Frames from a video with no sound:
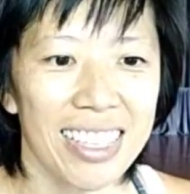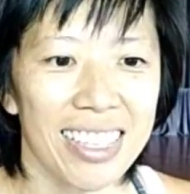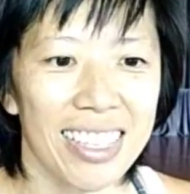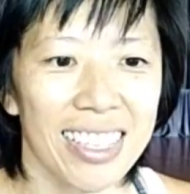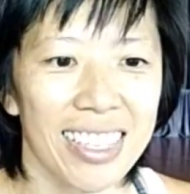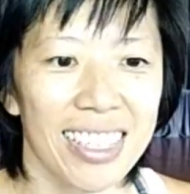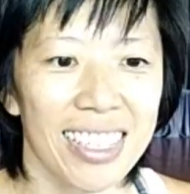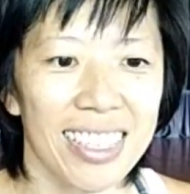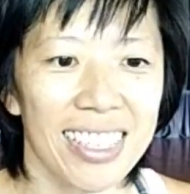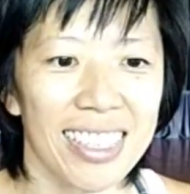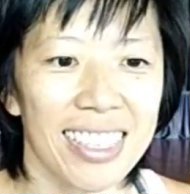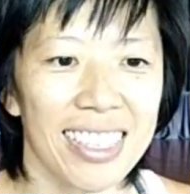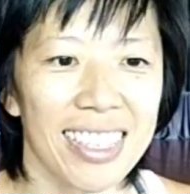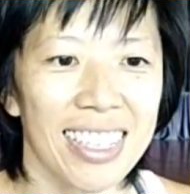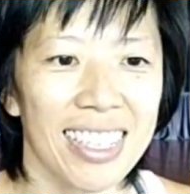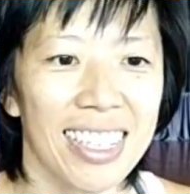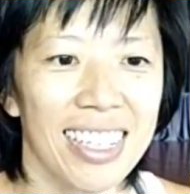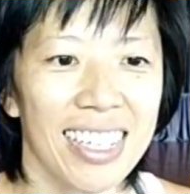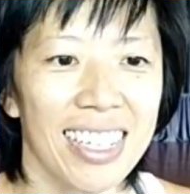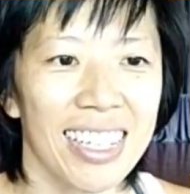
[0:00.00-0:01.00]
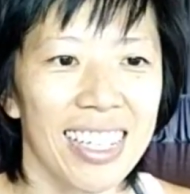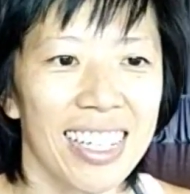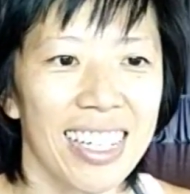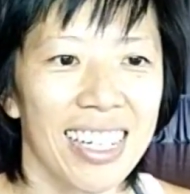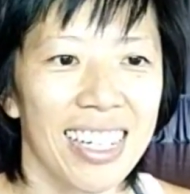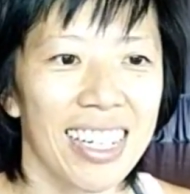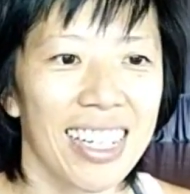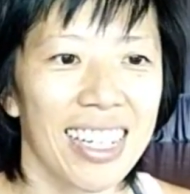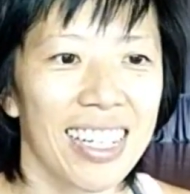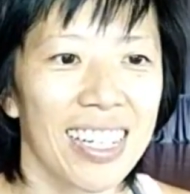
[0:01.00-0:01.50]

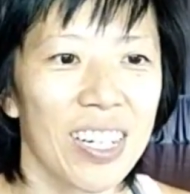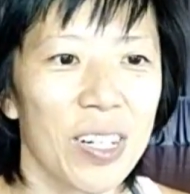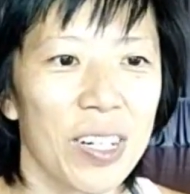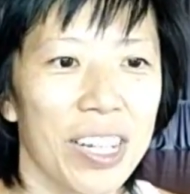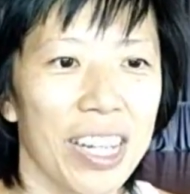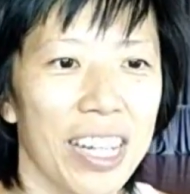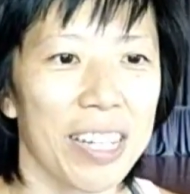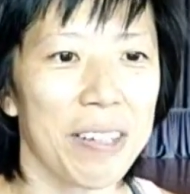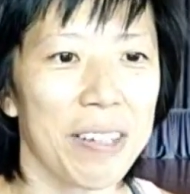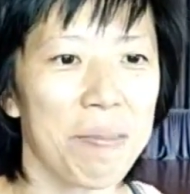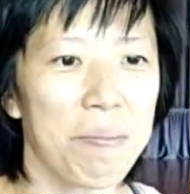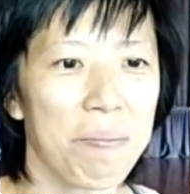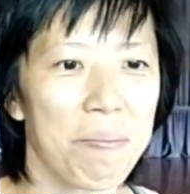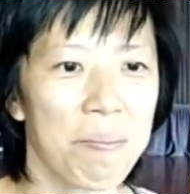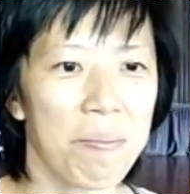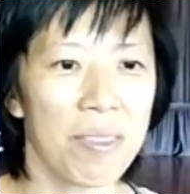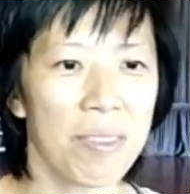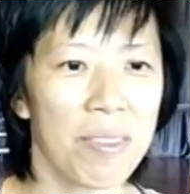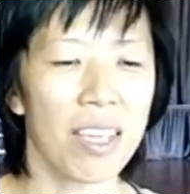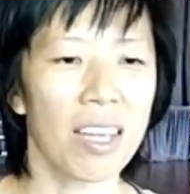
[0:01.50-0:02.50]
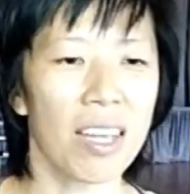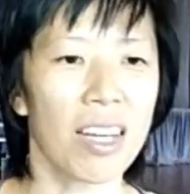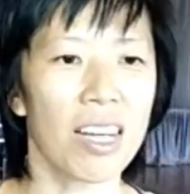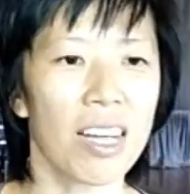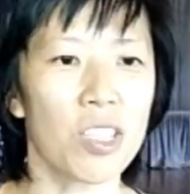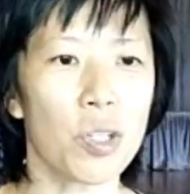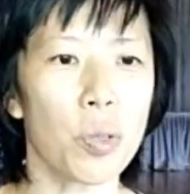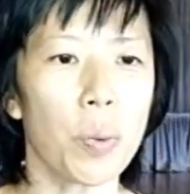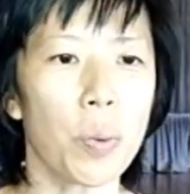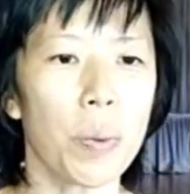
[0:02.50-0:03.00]
Okay.
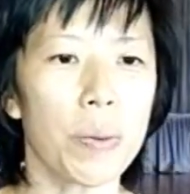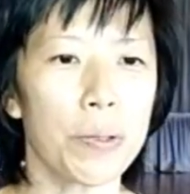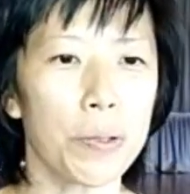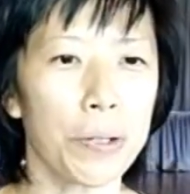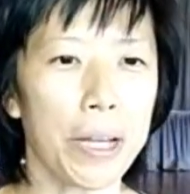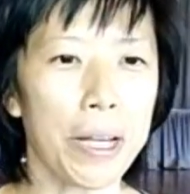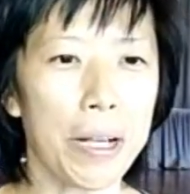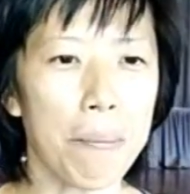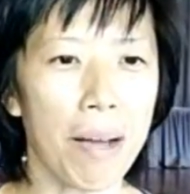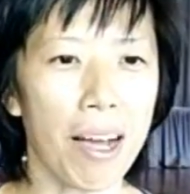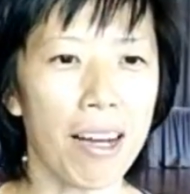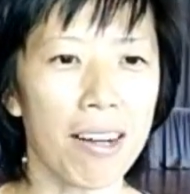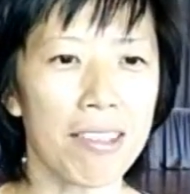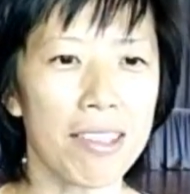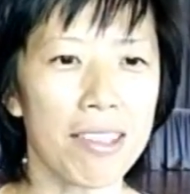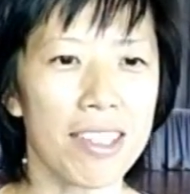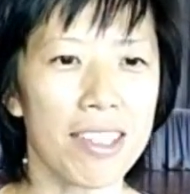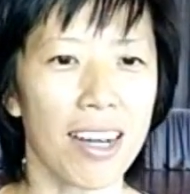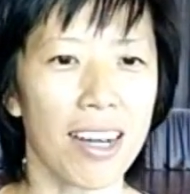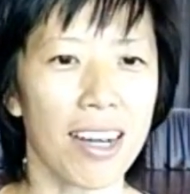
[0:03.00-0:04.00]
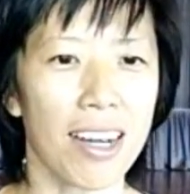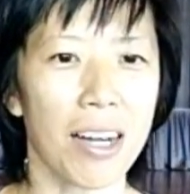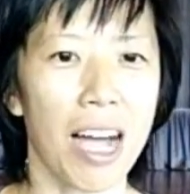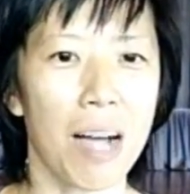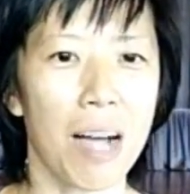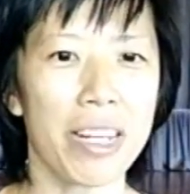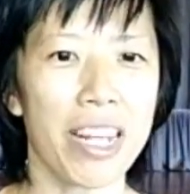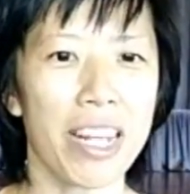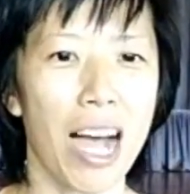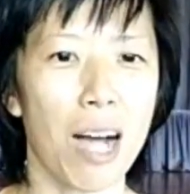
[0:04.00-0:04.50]
So we were talking about
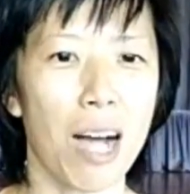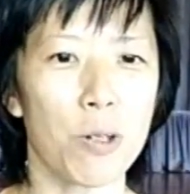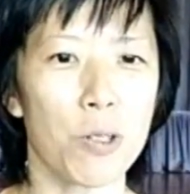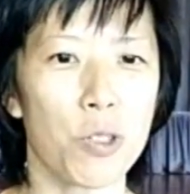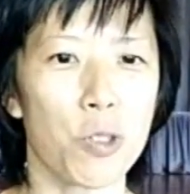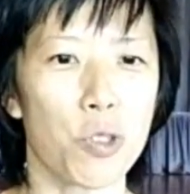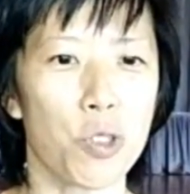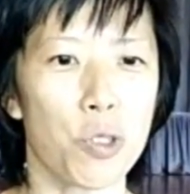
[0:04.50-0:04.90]
how many hours